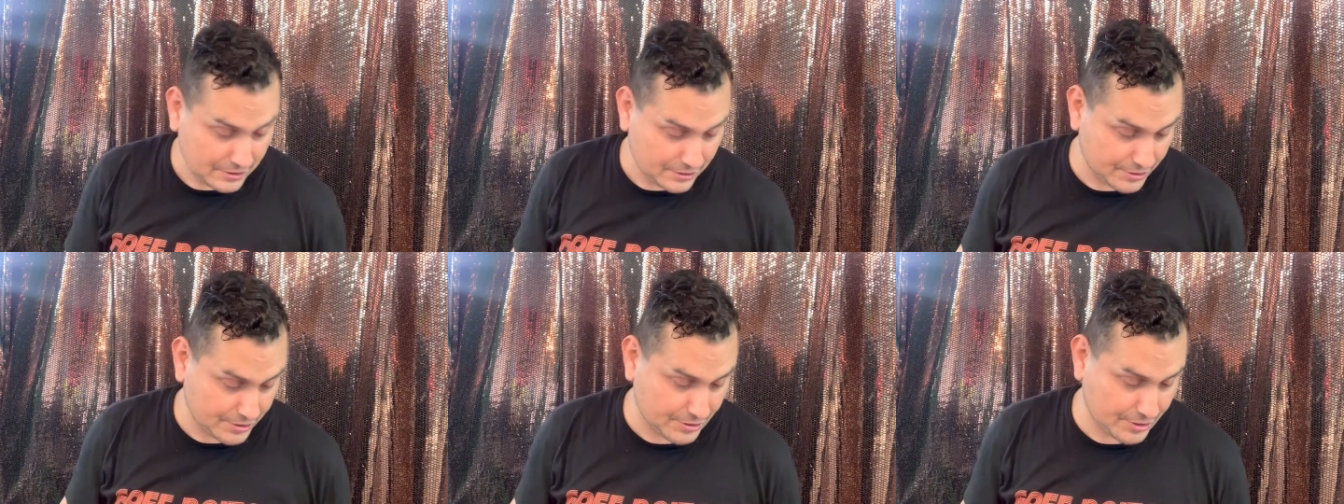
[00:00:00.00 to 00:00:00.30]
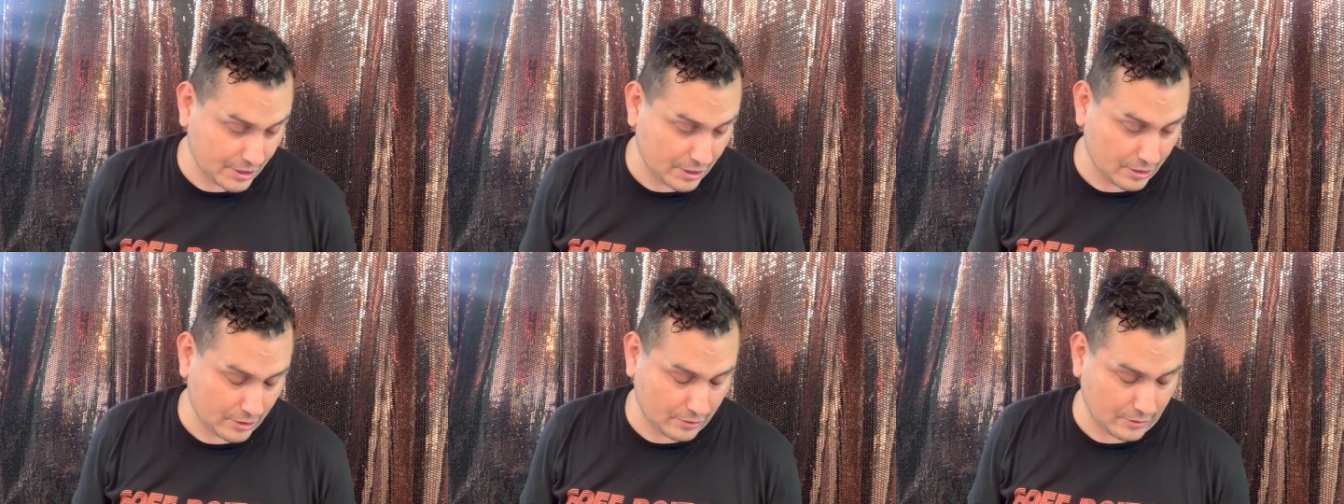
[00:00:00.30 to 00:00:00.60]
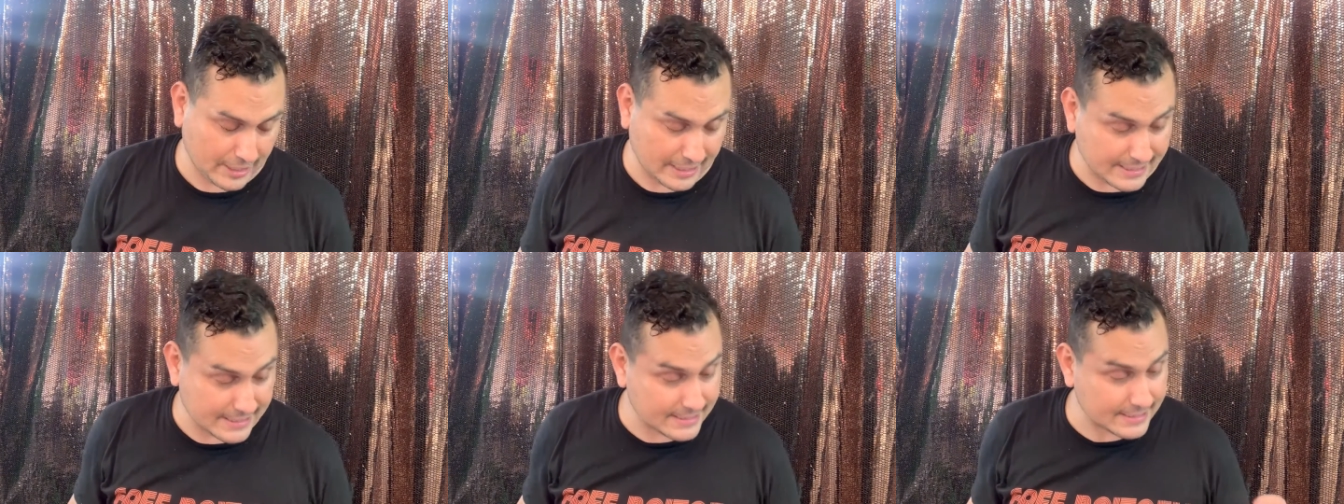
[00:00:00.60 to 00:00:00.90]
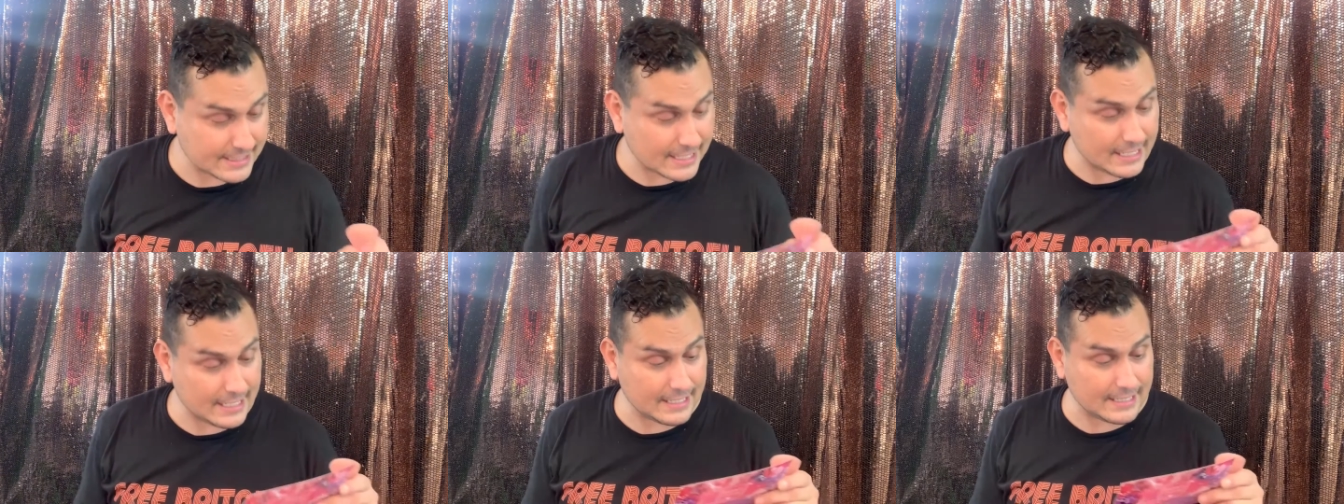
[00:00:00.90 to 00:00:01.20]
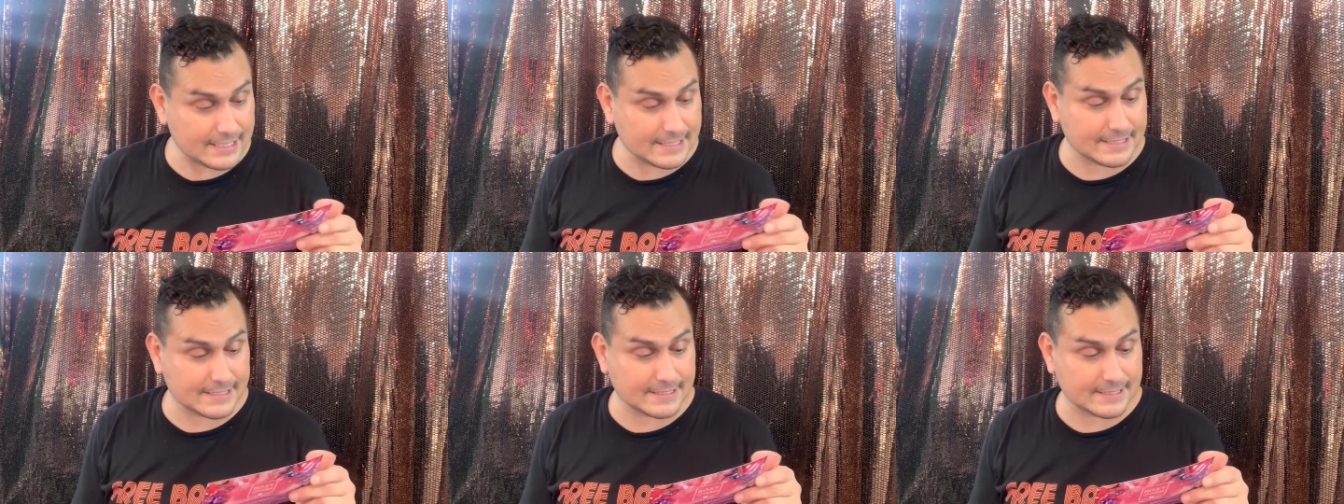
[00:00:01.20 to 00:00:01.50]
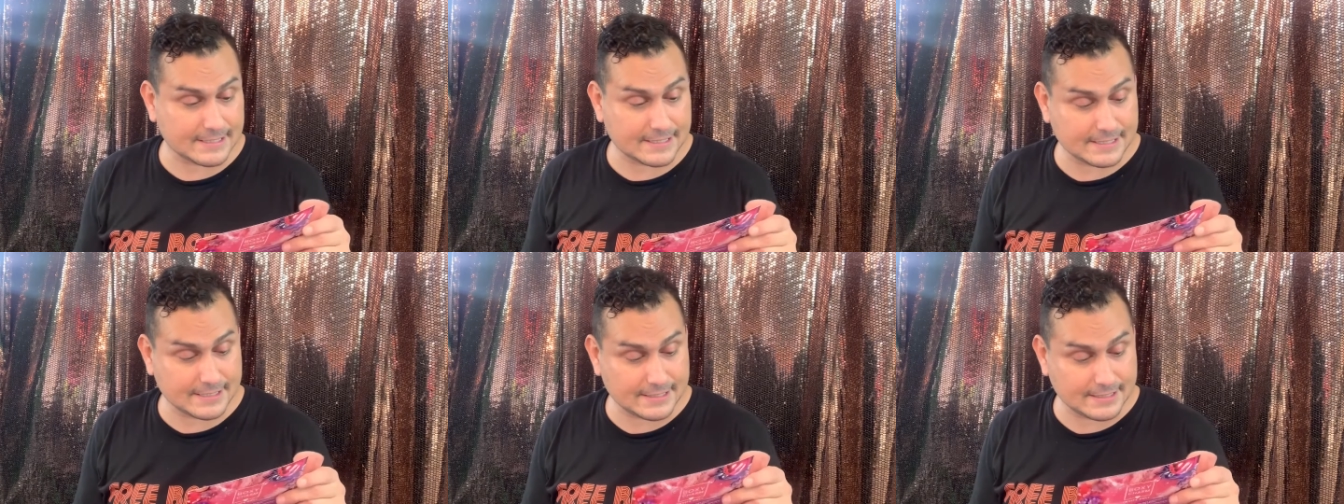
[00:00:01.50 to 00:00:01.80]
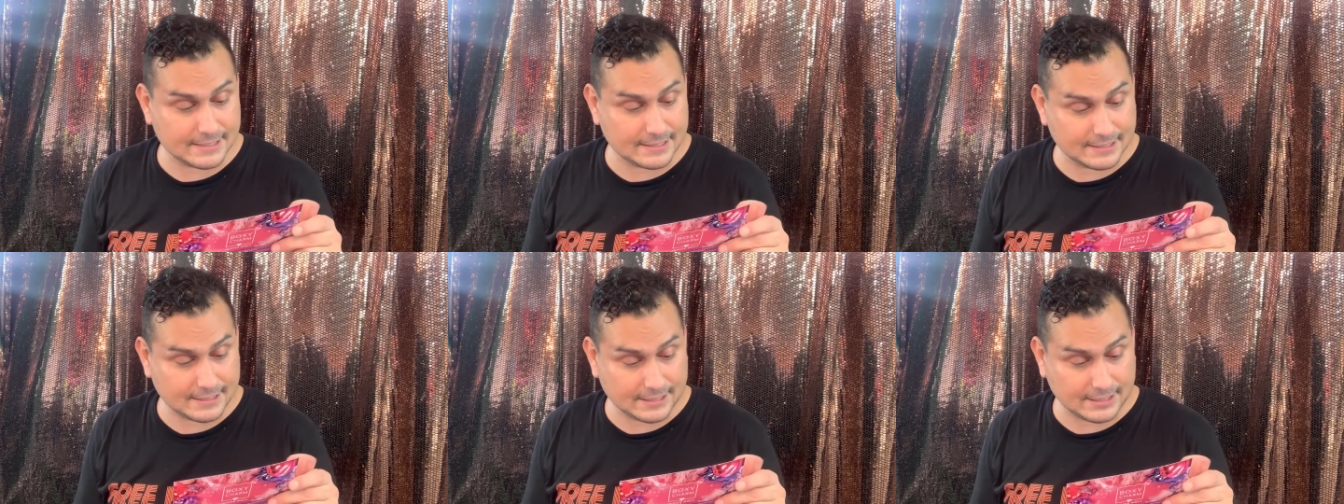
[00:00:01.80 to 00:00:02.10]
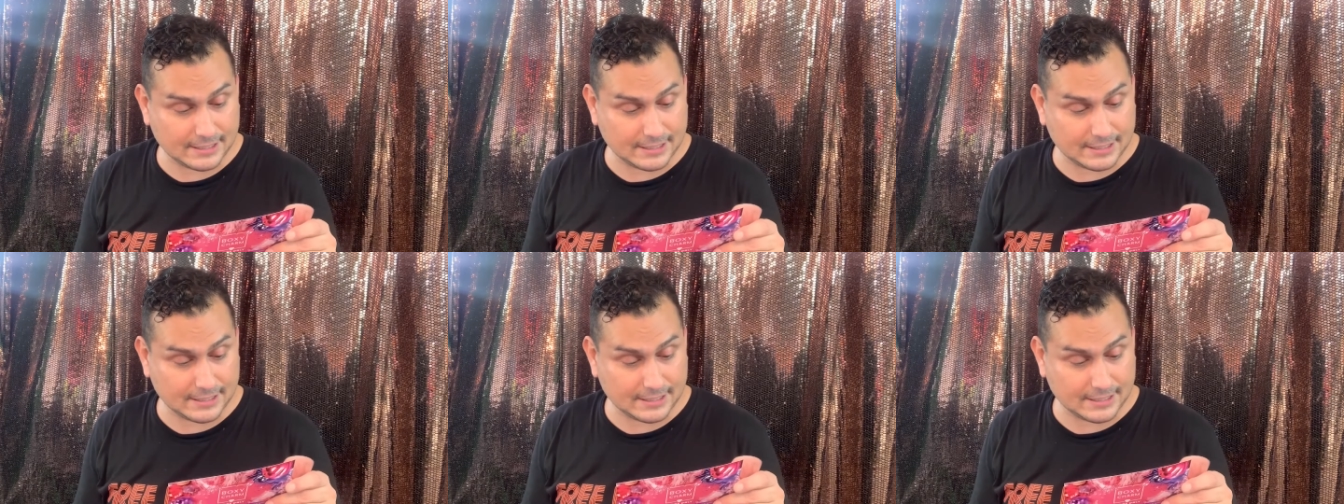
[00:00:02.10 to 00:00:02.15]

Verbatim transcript: So it says